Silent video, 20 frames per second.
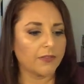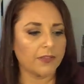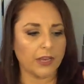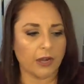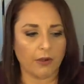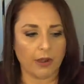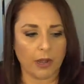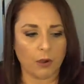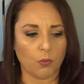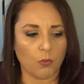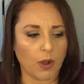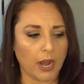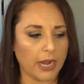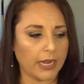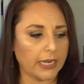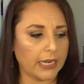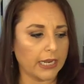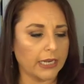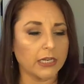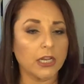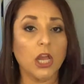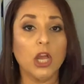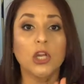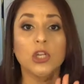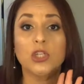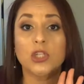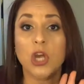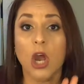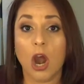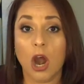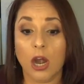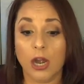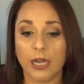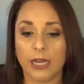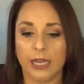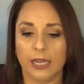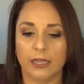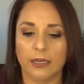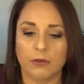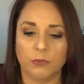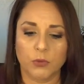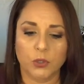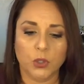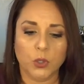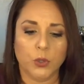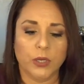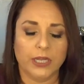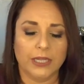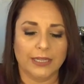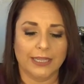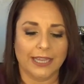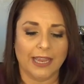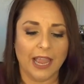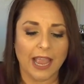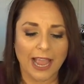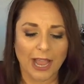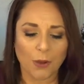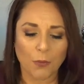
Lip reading: there at Rite Aid. Target, real quickly.